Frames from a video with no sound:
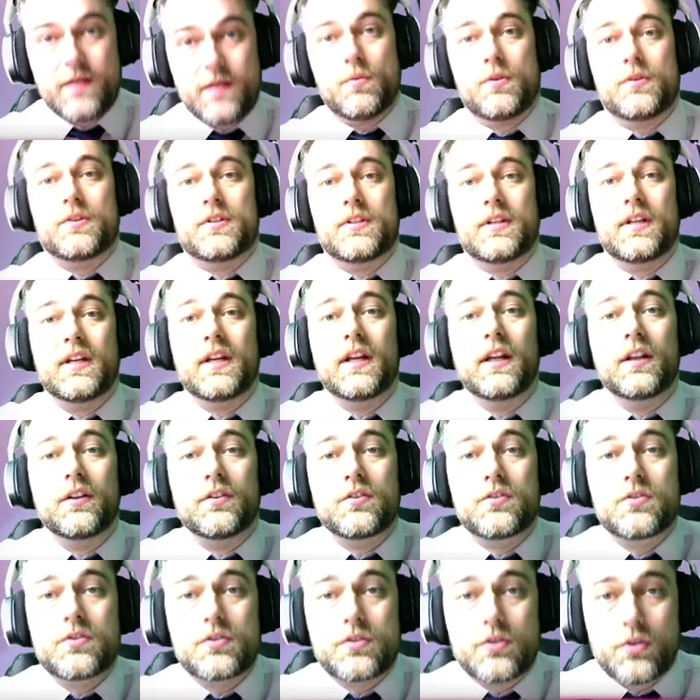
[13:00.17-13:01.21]
wanted it as
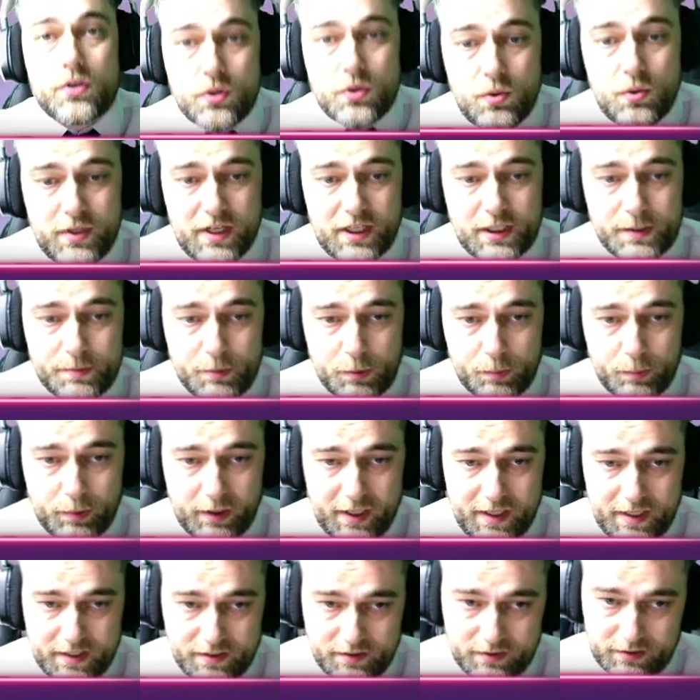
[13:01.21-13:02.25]
2 decimal
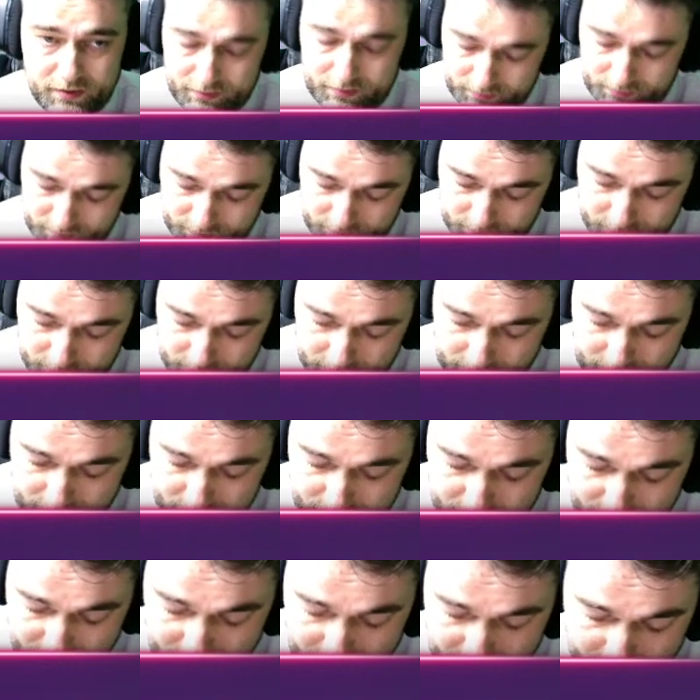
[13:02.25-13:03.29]
places. They
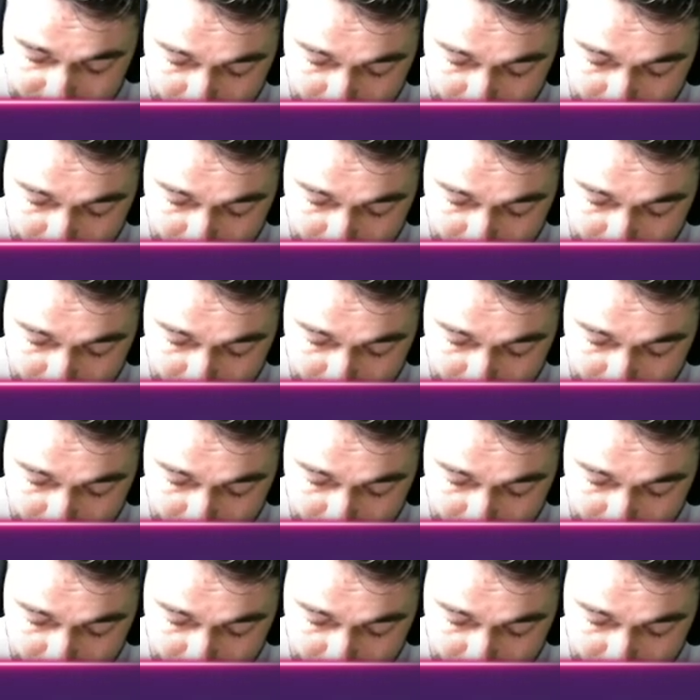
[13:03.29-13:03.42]
said it